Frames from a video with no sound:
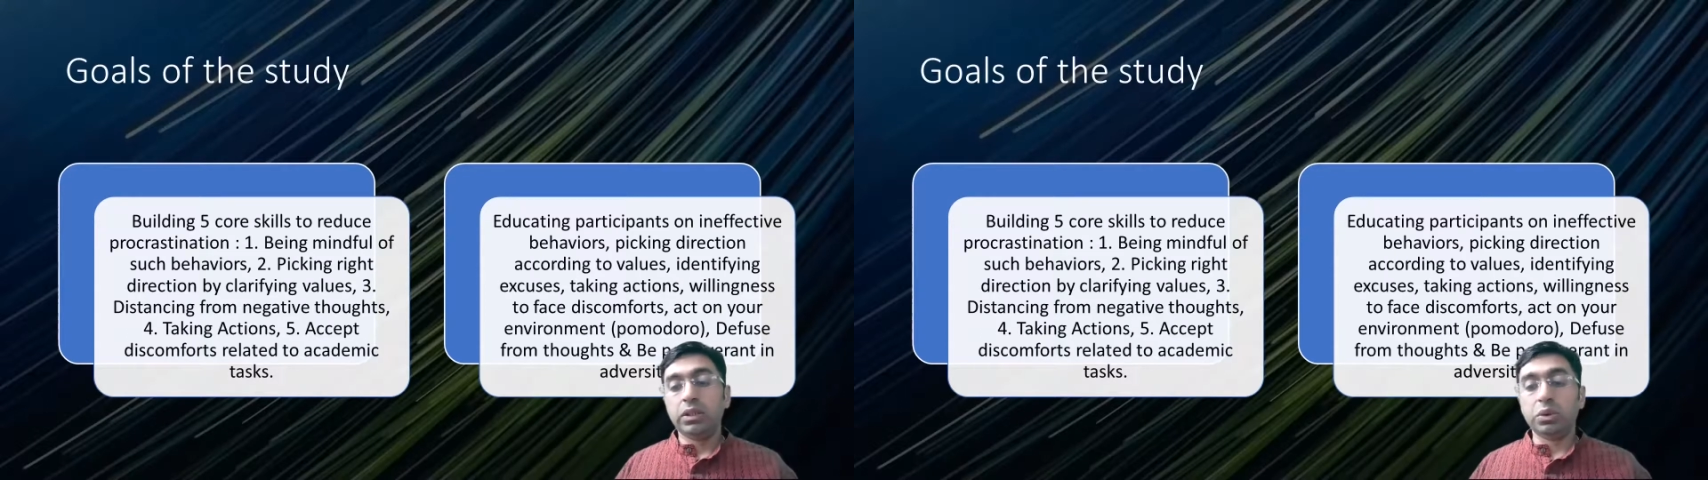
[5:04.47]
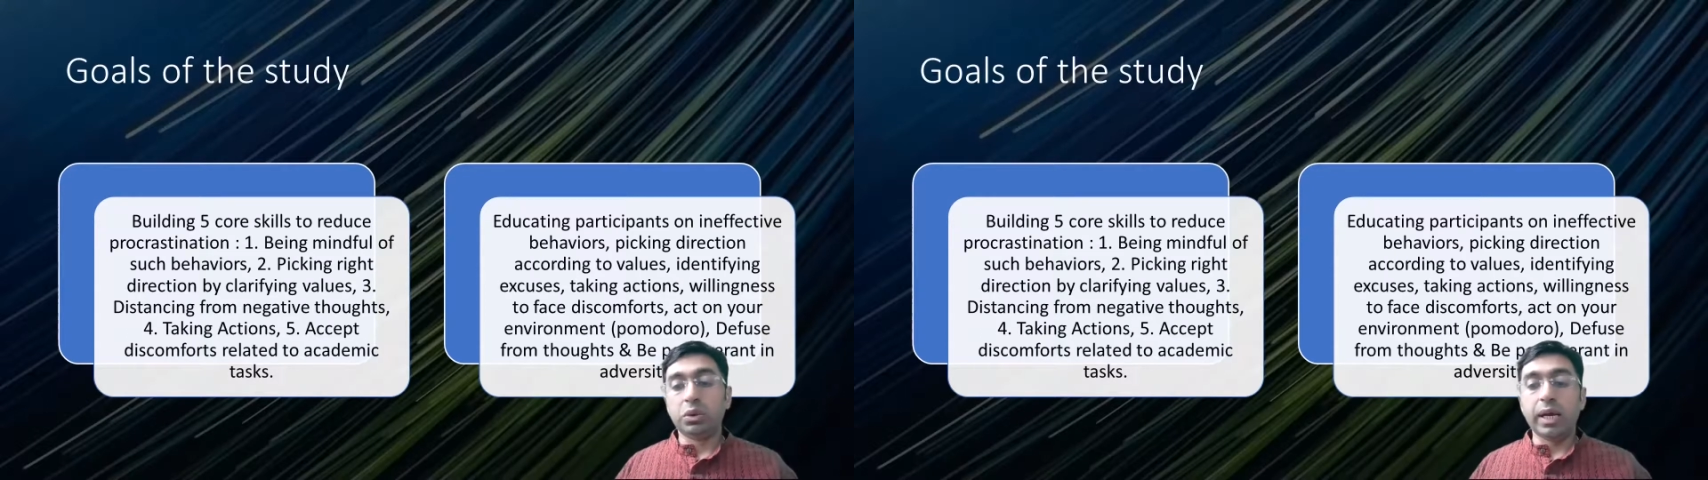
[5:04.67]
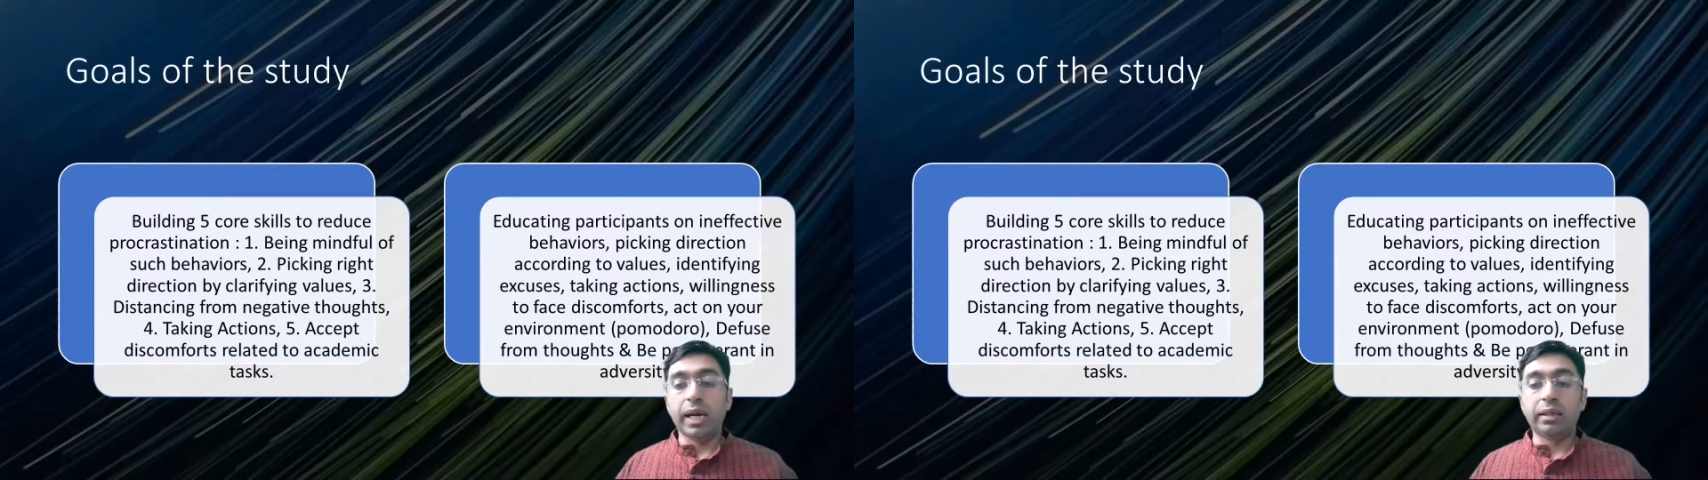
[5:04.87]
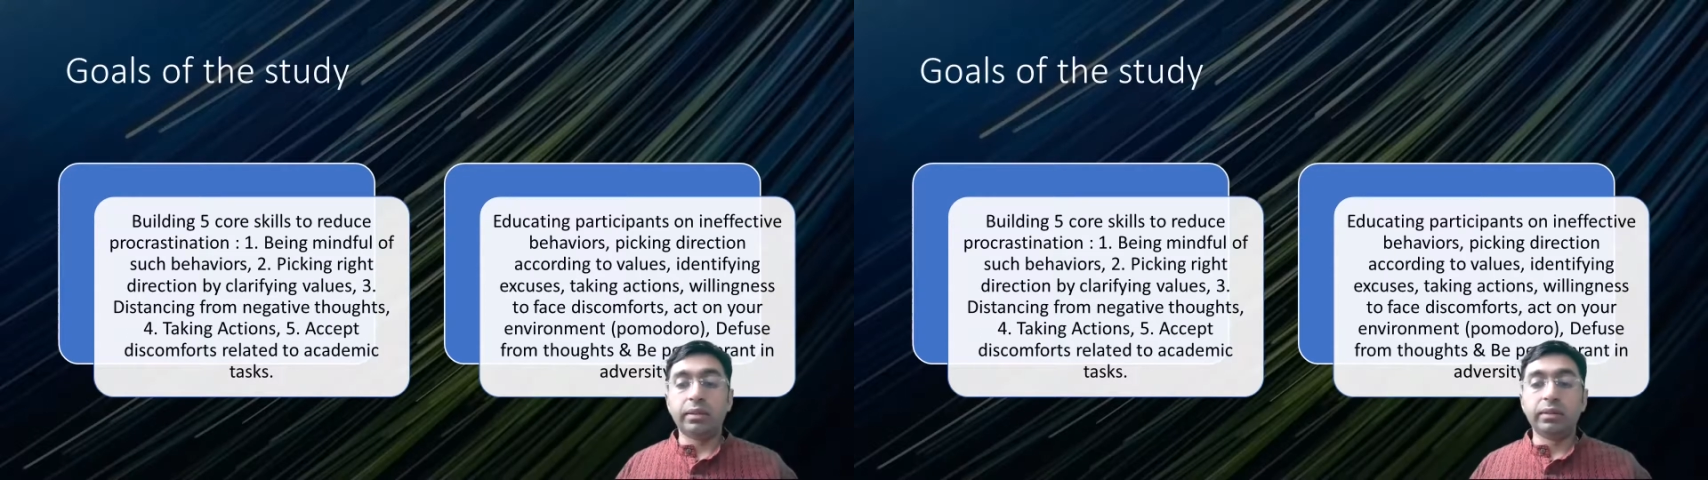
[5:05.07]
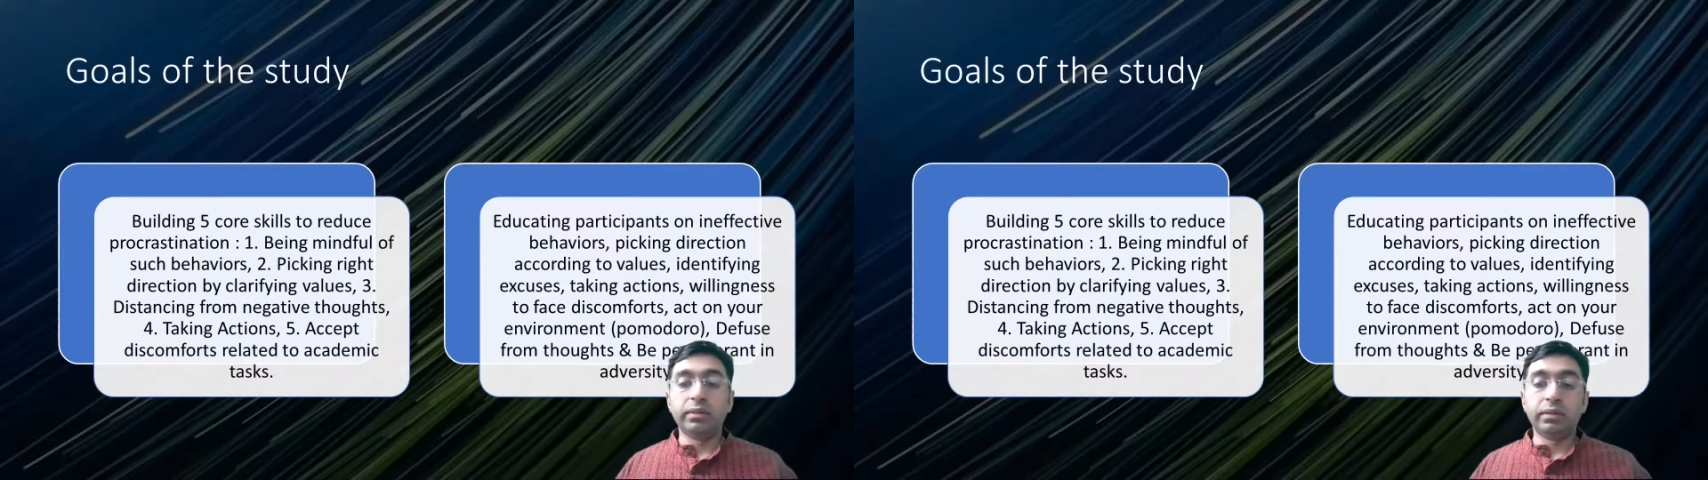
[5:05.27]
so that
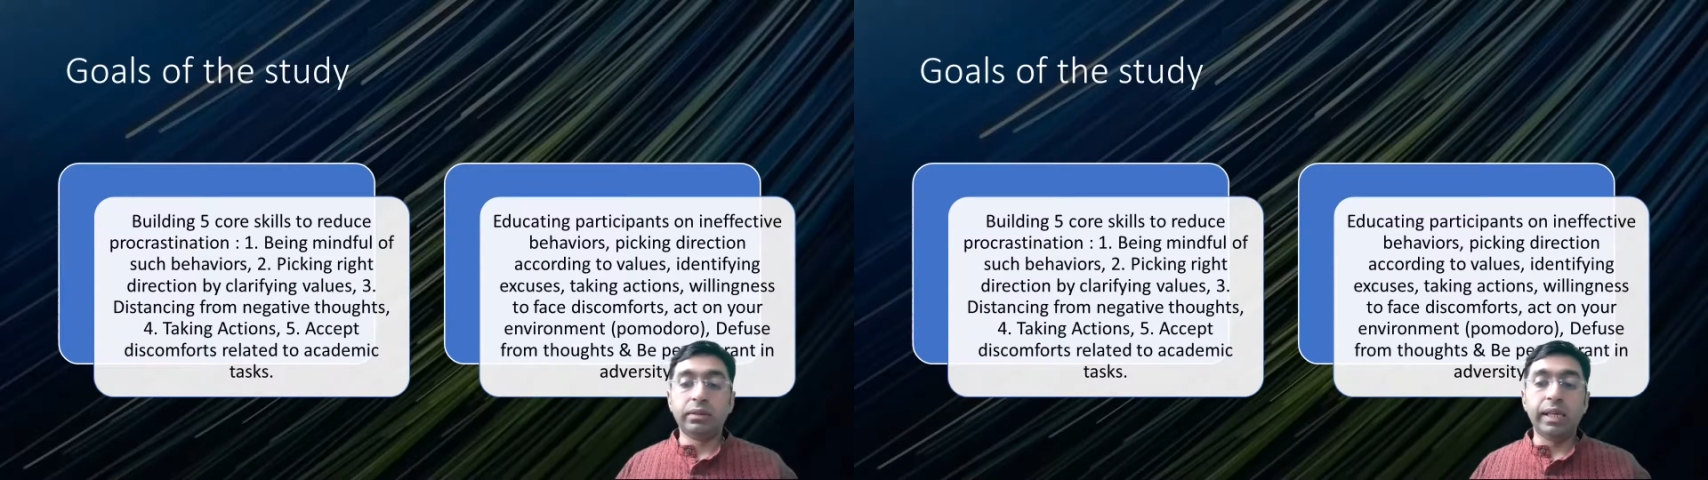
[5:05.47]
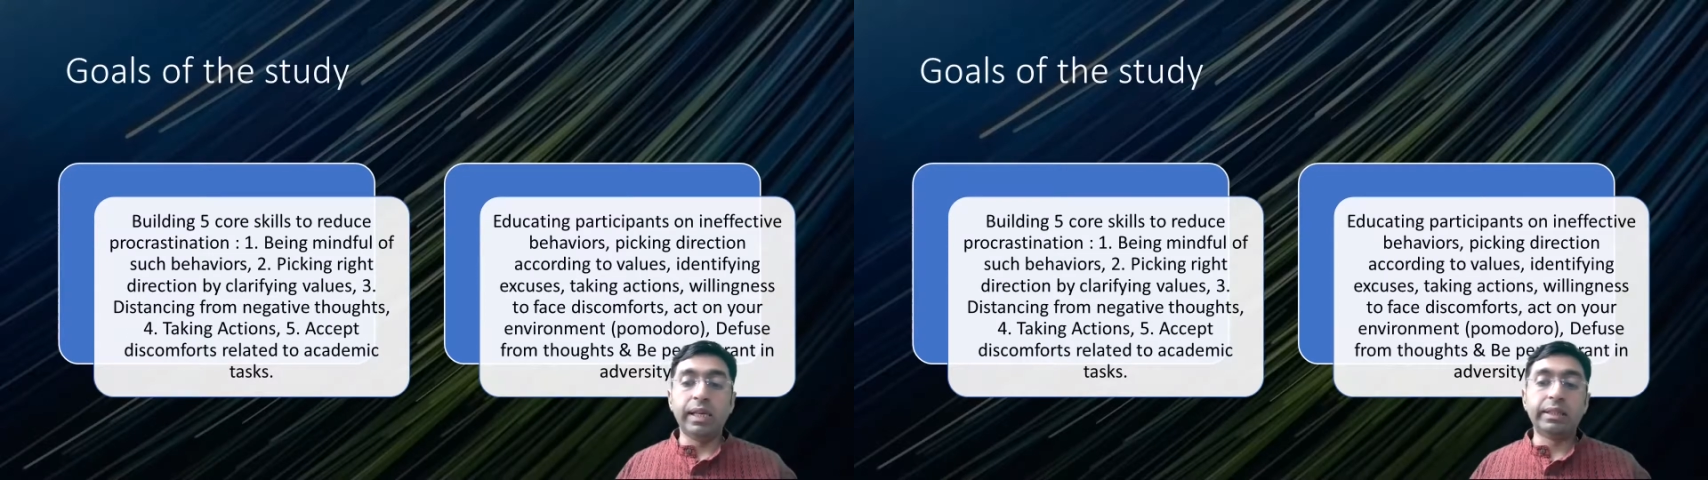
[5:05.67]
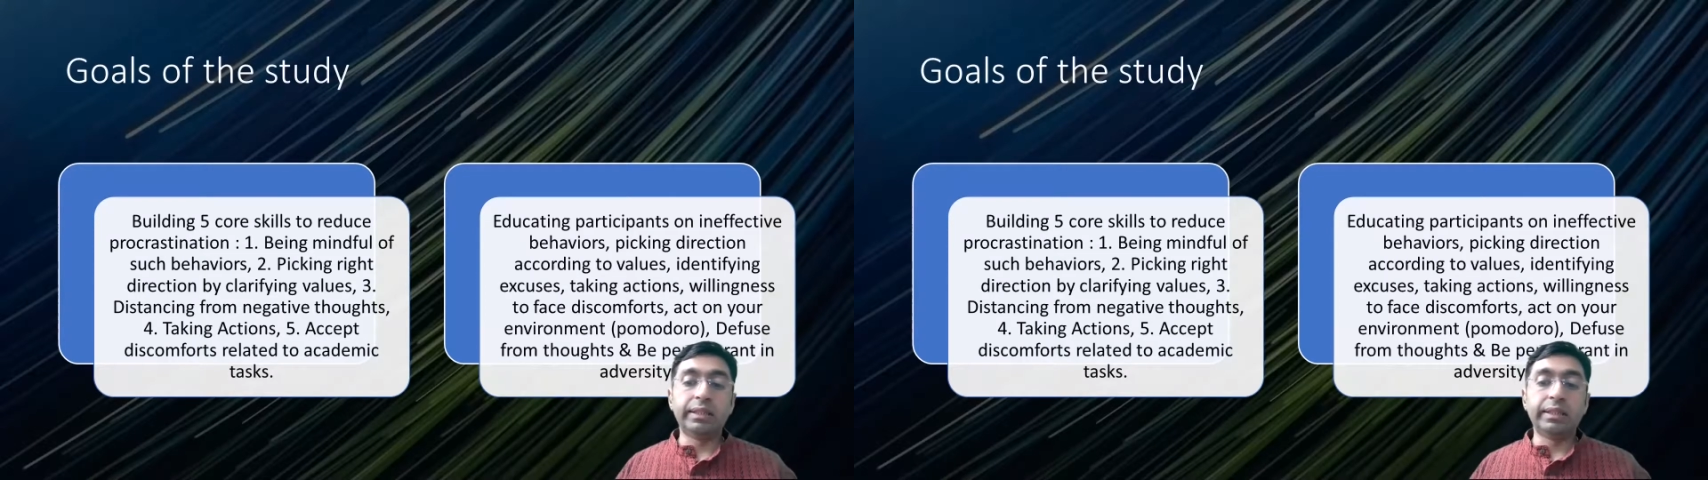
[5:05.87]
they